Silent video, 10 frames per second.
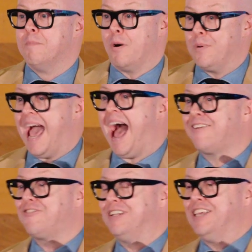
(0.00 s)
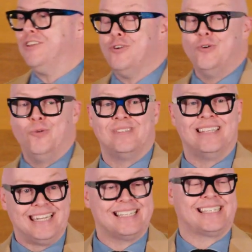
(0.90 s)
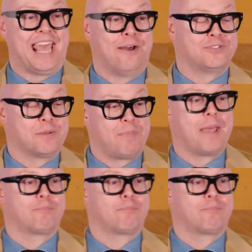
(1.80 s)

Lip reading: but we actually use the discount to buy